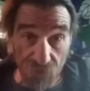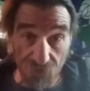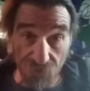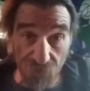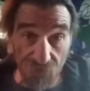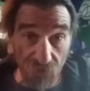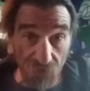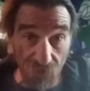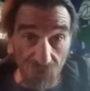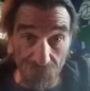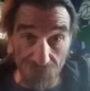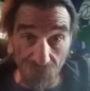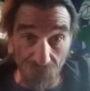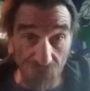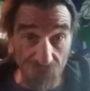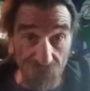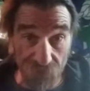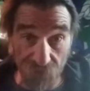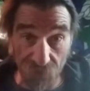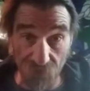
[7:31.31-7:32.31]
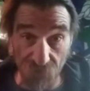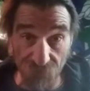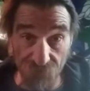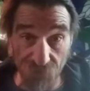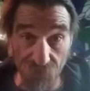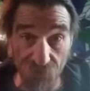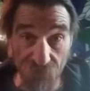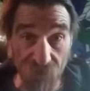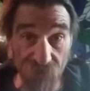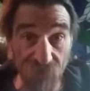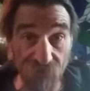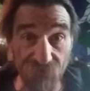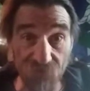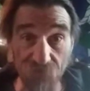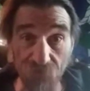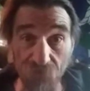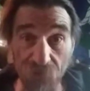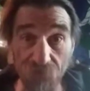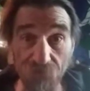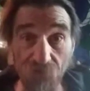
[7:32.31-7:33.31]
We don't want poison in our food. None of
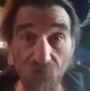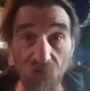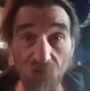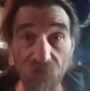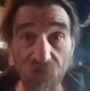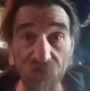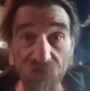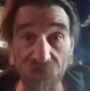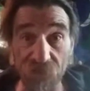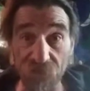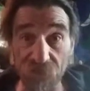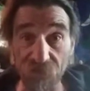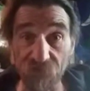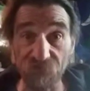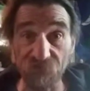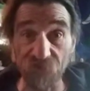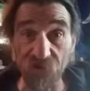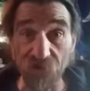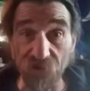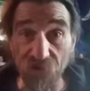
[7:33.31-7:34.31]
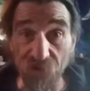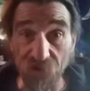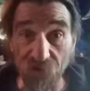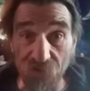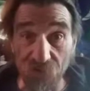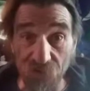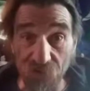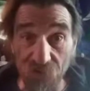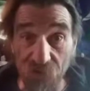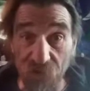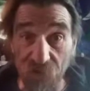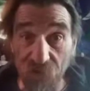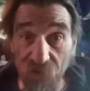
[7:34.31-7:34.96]
us want poison in the food.